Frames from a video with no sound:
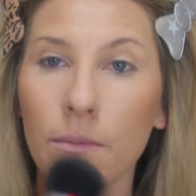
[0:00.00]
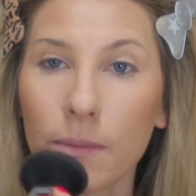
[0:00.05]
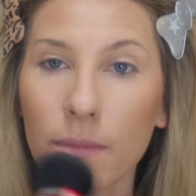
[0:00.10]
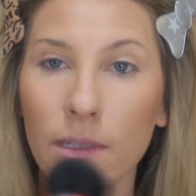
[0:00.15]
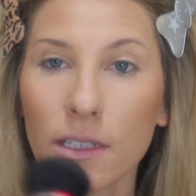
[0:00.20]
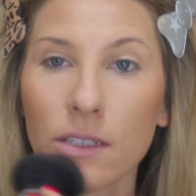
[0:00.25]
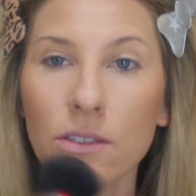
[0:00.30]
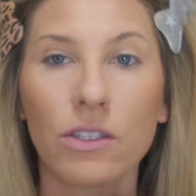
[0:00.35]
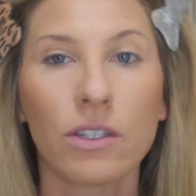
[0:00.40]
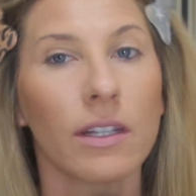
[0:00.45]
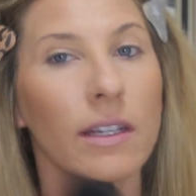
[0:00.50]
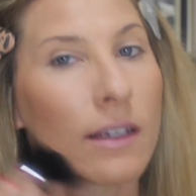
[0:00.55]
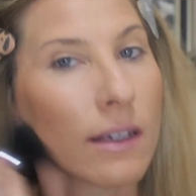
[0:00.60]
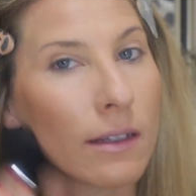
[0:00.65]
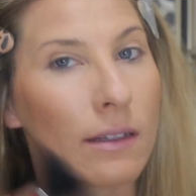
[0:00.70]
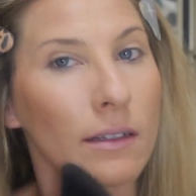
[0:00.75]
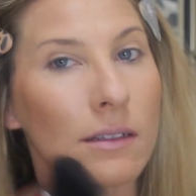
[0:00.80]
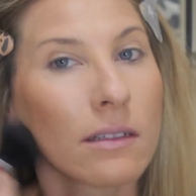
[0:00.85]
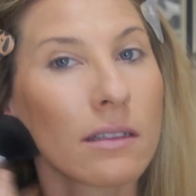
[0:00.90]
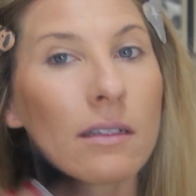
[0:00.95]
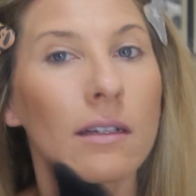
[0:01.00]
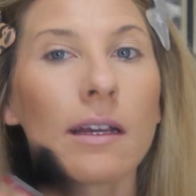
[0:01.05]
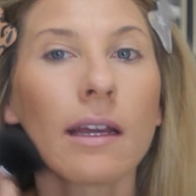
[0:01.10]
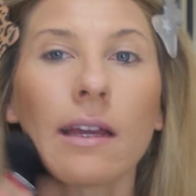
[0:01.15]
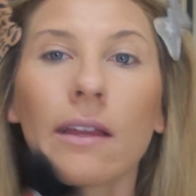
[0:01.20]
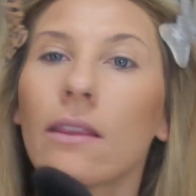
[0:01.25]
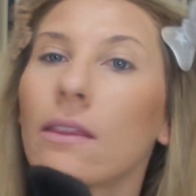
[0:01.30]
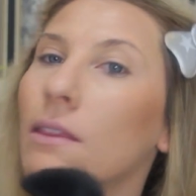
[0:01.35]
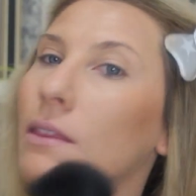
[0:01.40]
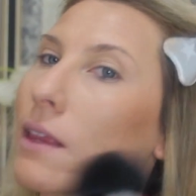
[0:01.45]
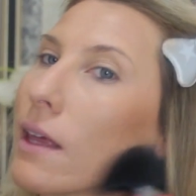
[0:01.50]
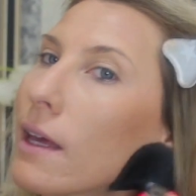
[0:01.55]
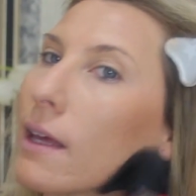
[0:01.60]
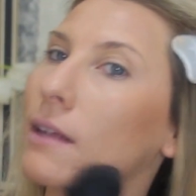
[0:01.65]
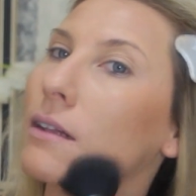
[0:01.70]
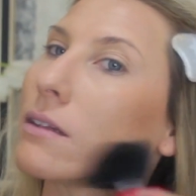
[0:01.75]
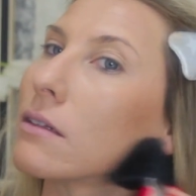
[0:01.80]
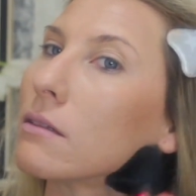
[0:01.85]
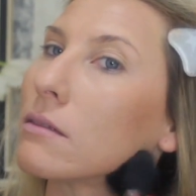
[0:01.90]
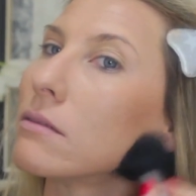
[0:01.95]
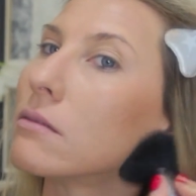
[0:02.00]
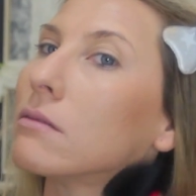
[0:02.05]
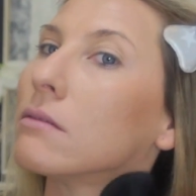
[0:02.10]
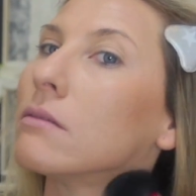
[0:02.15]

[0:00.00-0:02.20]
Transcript: my chin, and then